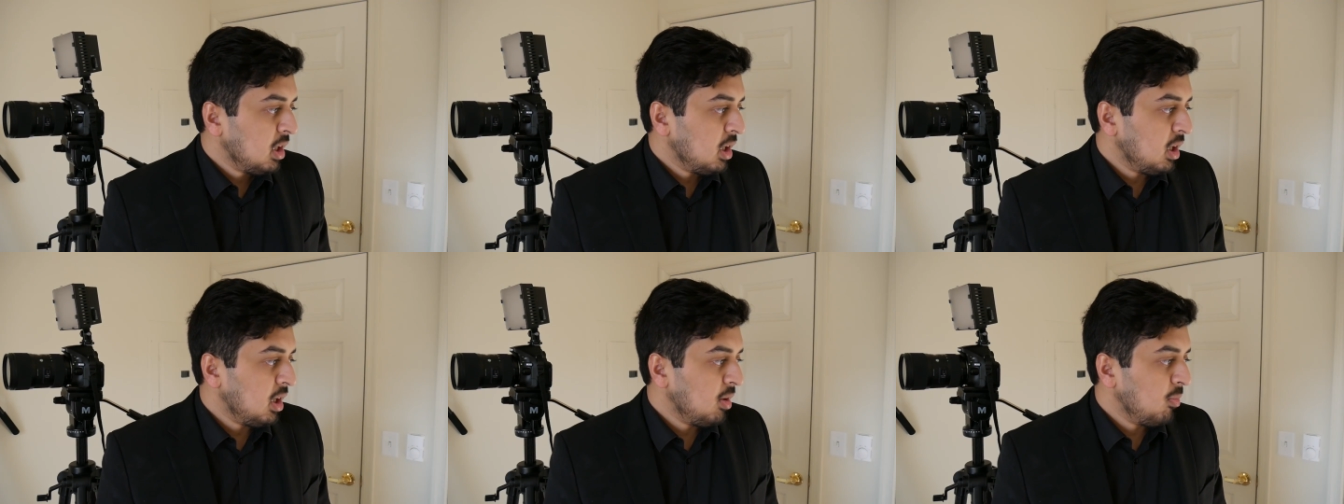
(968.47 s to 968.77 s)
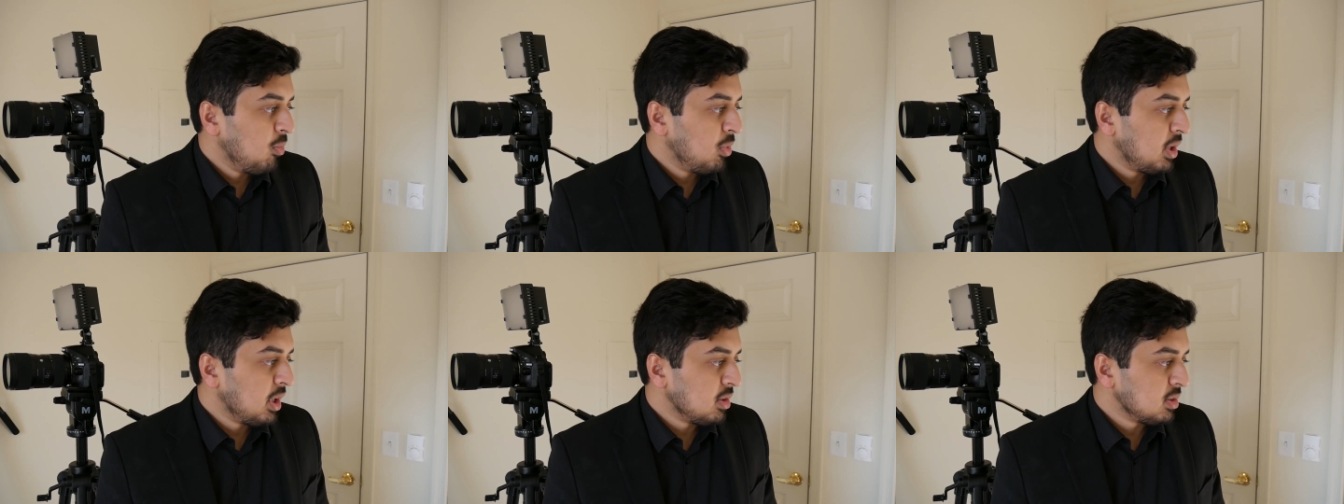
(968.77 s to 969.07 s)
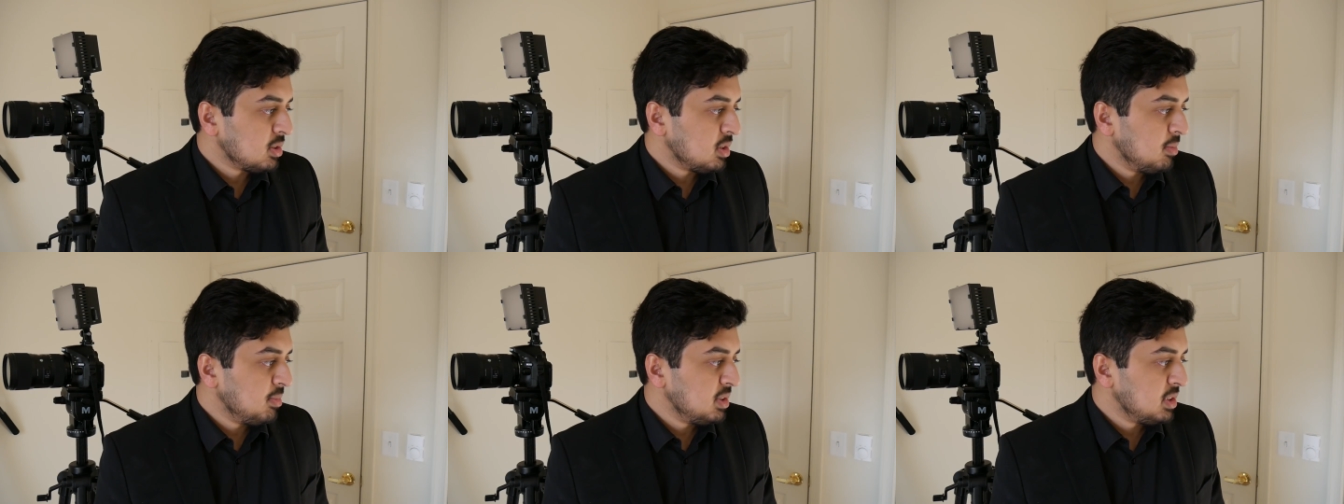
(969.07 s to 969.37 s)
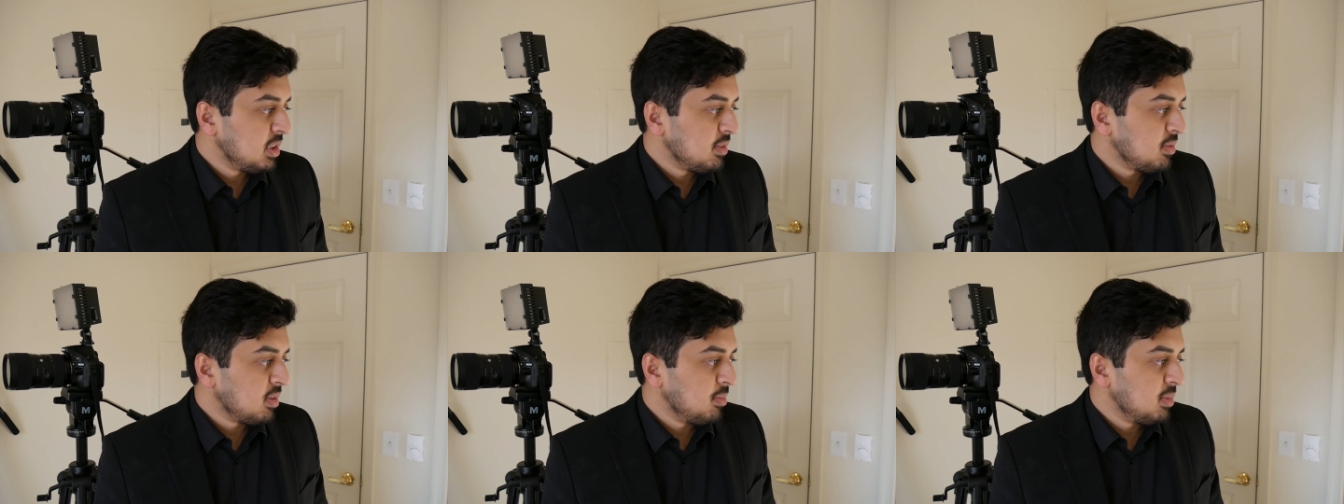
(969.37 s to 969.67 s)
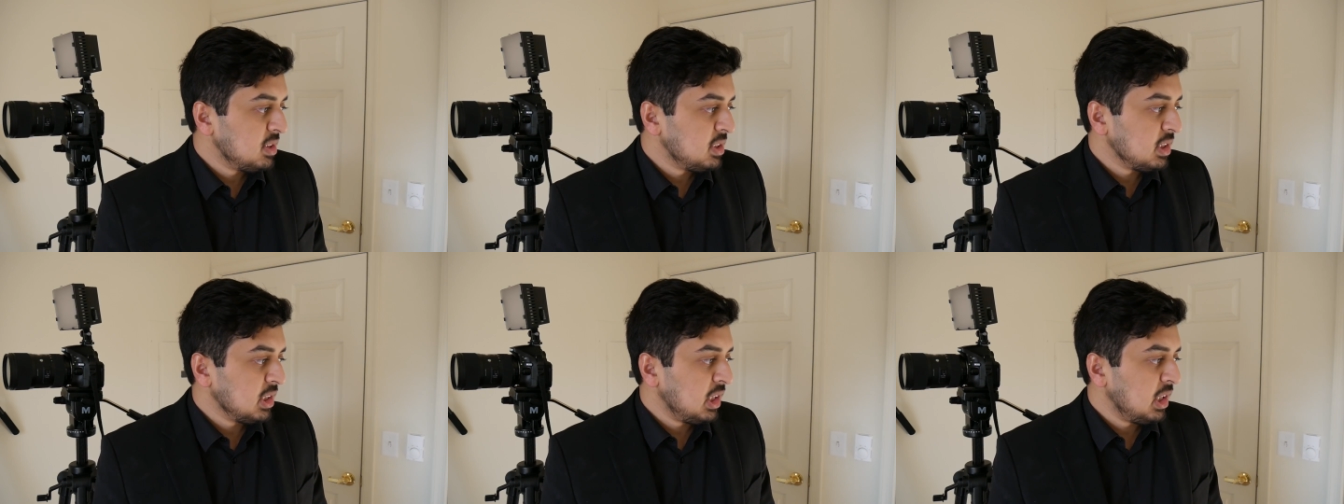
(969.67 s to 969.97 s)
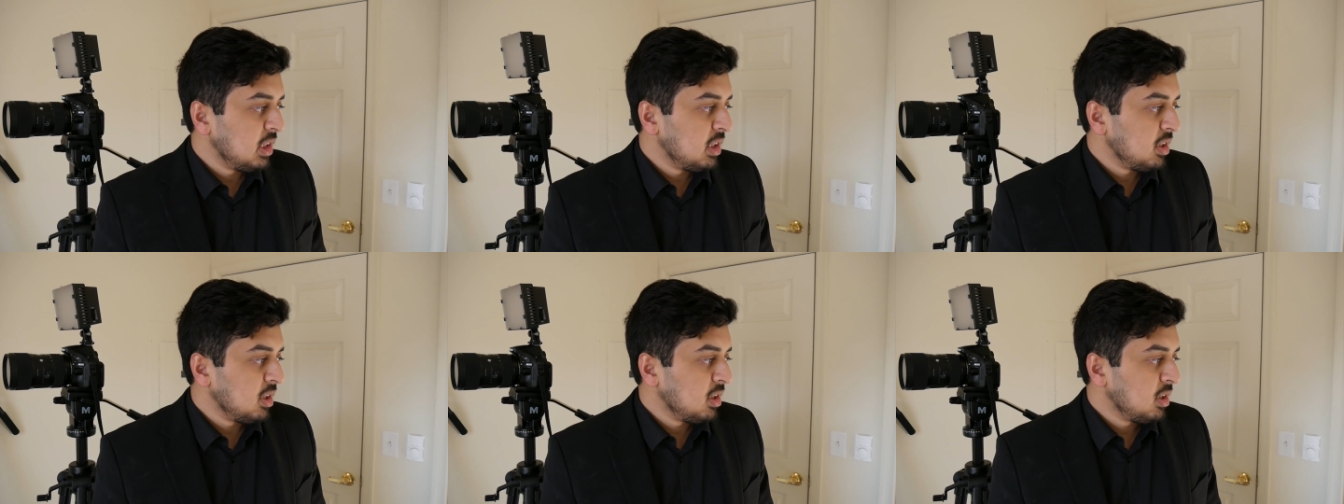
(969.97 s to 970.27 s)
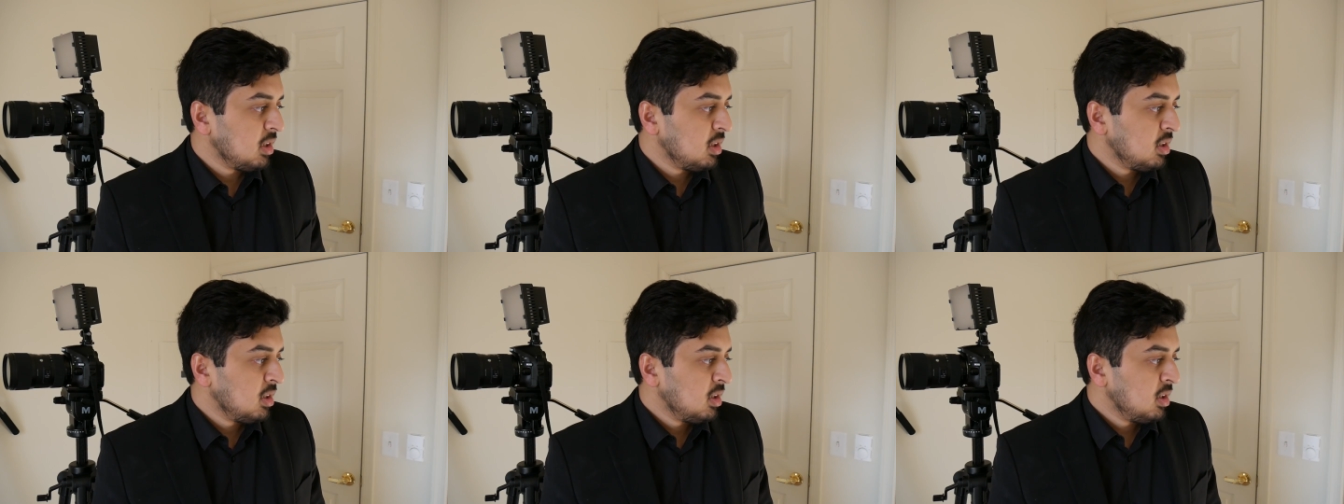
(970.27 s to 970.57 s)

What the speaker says: What else? Let me see if I'm missing anything.